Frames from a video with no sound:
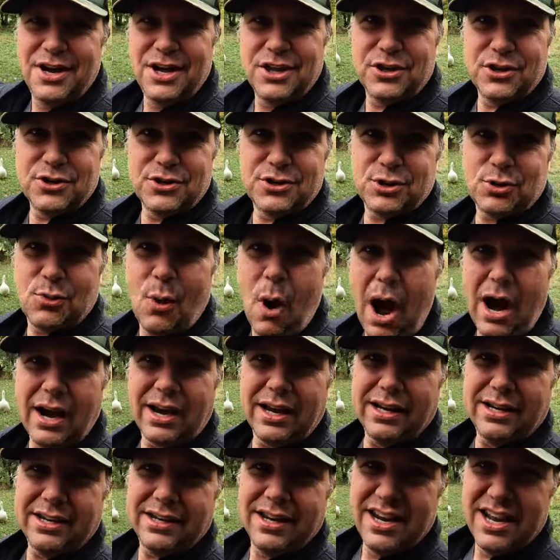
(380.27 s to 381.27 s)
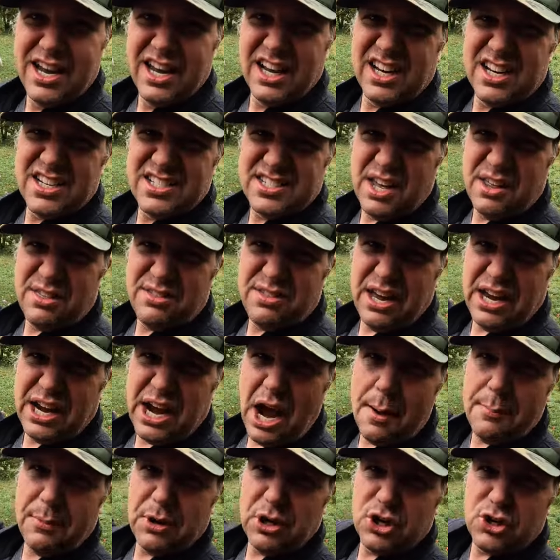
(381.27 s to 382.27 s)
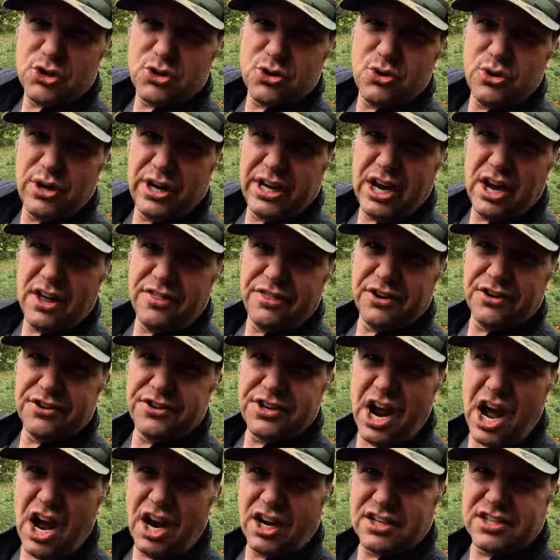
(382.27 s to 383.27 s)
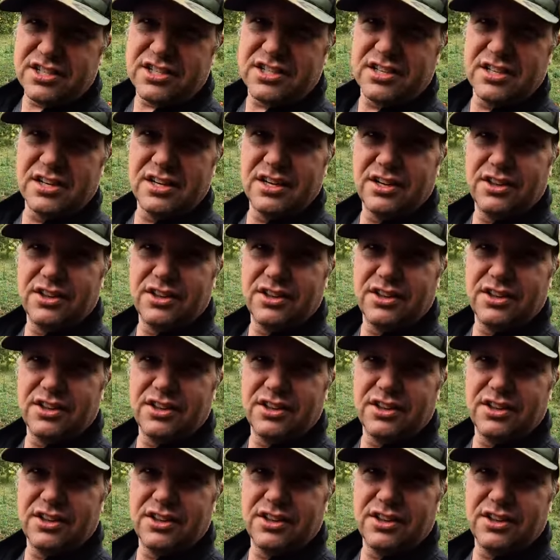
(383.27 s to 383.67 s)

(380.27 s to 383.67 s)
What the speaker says: They're squawking because they think I'm intruding on their ducks.